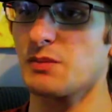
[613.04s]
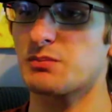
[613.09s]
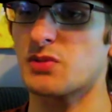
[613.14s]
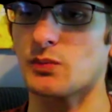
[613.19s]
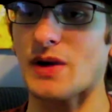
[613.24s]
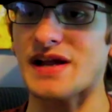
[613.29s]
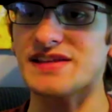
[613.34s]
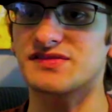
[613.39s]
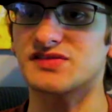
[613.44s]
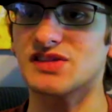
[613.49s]
But
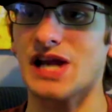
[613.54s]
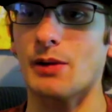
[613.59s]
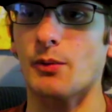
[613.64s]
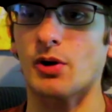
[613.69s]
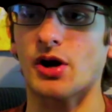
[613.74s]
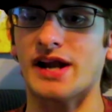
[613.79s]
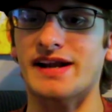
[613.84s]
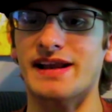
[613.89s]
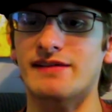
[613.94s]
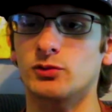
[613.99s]
Rise of
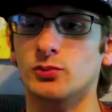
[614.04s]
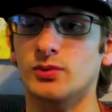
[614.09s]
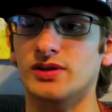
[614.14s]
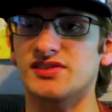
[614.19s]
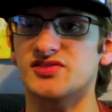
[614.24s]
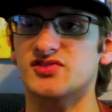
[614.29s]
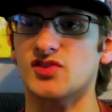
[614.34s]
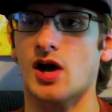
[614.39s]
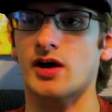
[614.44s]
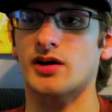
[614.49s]
Skywalker, I never
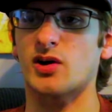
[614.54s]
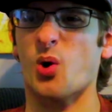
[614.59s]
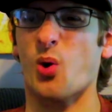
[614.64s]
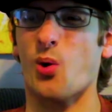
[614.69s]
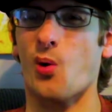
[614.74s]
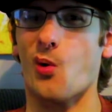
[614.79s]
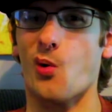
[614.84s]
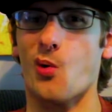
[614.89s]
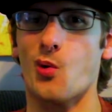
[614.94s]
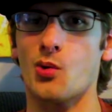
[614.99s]
really saw a
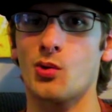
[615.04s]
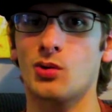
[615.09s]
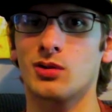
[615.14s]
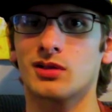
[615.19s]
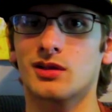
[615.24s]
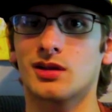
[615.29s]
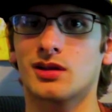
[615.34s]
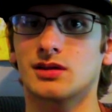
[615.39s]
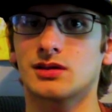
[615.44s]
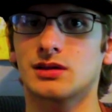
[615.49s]

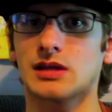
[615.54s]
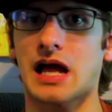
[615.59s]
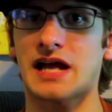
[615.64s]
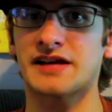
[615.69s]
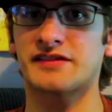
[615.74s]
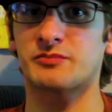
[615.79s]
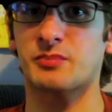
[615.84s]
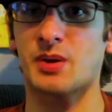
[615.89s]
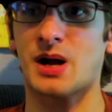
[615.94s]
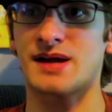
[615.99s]
whole
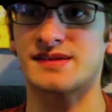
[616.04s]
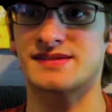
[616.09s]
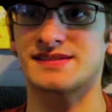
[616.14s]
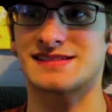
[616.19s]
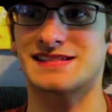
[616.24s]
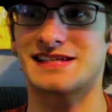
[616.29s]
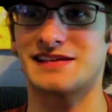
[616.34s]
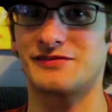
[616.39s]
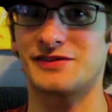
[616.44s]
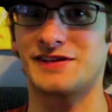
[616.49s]
lot of
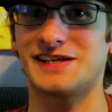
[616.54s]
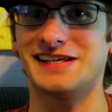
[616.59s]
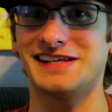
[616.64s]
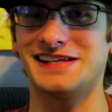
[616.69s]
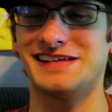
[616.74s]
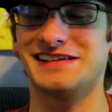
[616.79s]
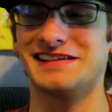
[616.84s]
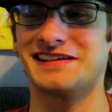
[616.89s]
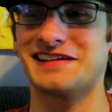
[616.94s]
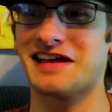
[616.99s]

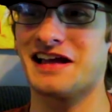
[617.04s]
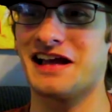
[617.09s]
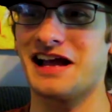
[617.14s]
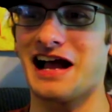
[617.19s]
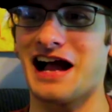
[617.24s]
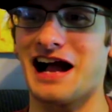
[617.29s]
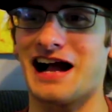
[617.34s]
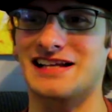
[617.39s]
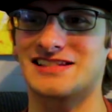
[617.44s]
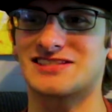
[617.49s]
positivity.
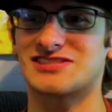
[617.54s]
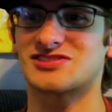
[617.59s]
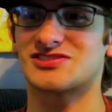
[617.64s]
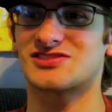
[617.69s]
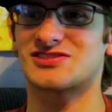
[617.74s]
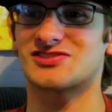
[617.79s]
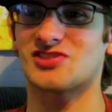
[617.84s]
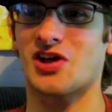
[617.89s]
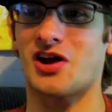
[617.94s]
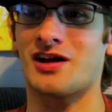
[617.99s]
I
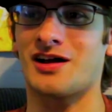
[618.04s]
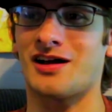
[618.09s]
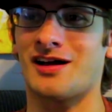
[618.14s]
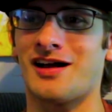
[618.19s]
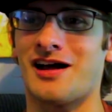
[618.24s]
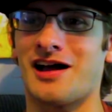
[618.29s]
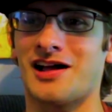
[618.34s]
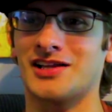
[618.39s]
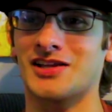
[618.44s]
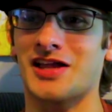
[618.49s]

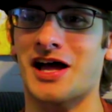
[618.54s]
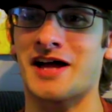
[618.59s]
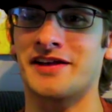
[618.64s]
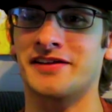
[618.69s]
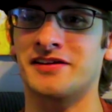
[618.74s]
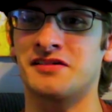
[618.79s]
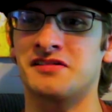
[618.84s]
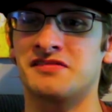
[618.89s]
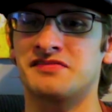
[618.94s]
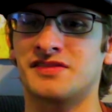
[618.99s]
saw a lot
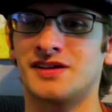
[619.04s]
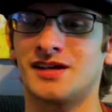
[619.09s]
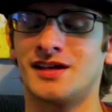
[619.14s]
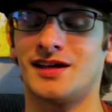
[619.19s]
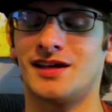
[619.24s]
of